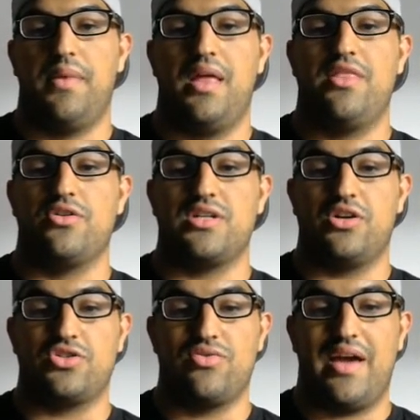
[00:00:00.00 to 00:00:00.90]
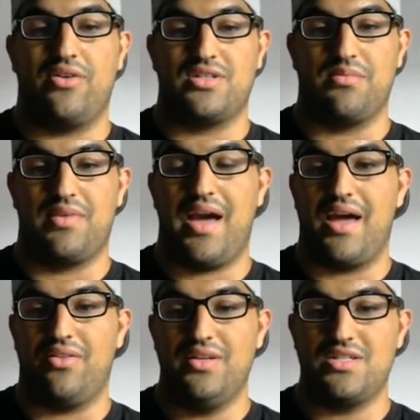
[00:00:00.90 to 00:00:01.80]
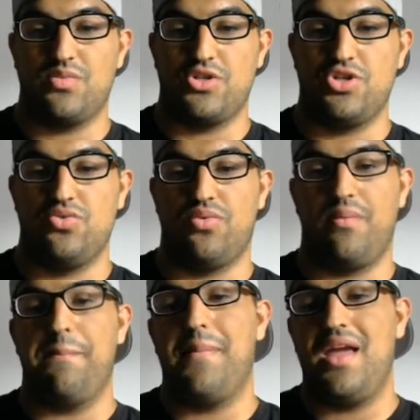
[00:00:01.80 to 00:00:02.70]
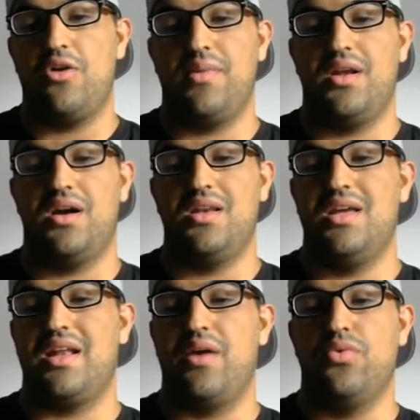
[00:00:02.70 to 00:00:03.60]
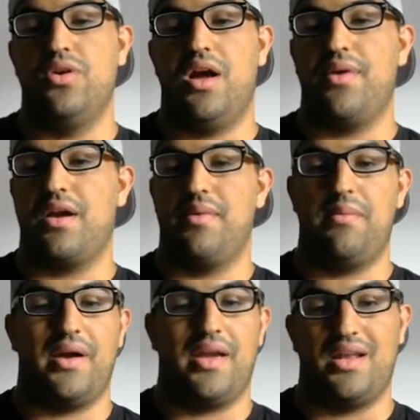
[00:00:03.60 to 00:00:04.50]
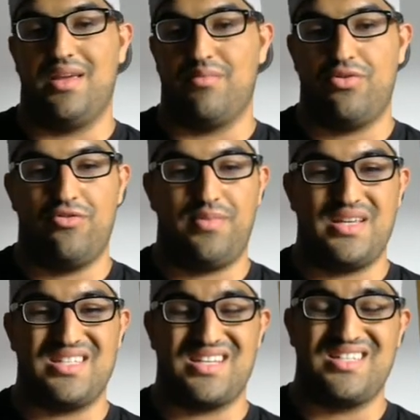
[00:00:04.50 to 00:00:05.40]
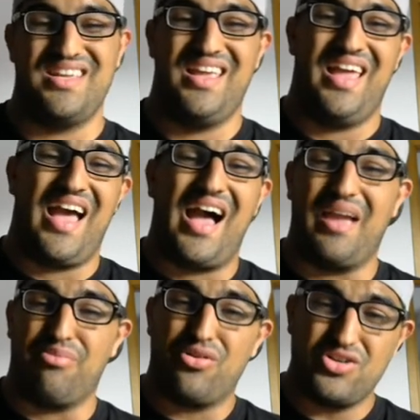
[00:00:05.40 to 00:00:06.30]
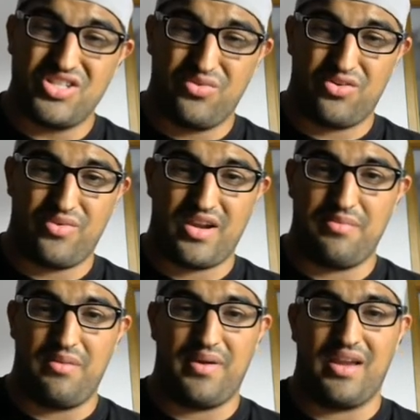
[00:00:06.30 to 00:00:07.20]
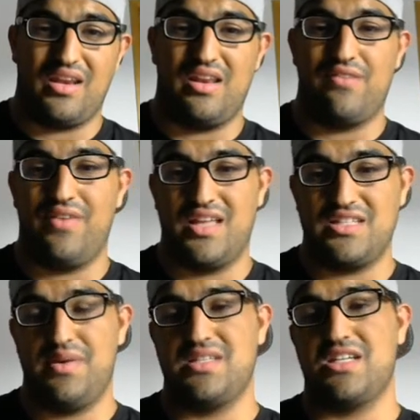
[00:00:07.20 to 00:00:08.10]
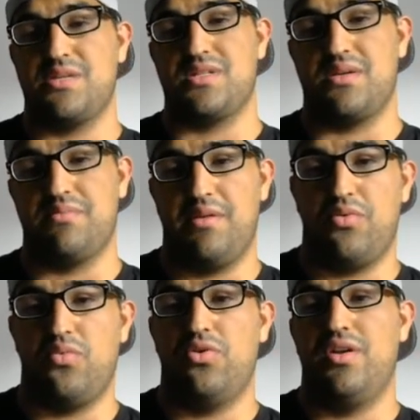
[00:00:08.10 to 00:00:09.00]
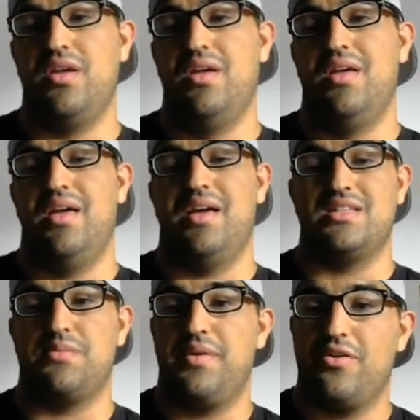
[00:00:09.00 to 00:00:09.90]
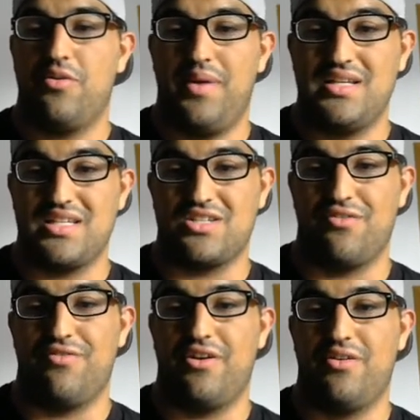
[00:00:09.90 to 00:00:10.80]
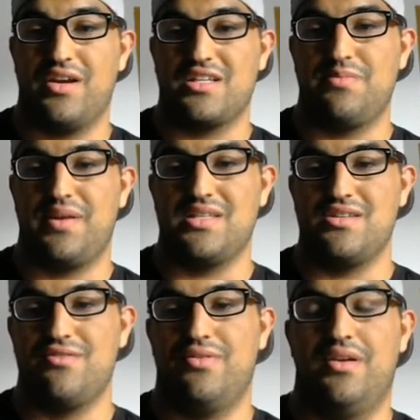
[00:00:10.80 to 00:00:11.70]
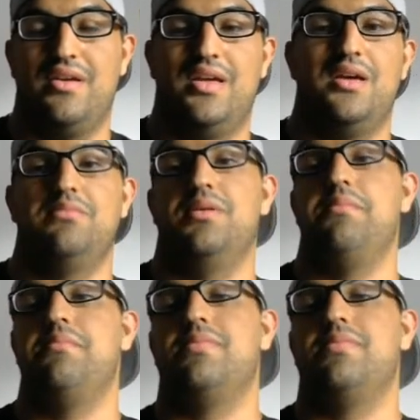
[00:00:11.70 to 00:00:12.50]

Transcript: There's also now some catalysts, which you may or may not need. I would not recommend buying any improved basics. I personally wouldn't recommend buying any advanced basics, but some people would. And superior basics are very expensive, but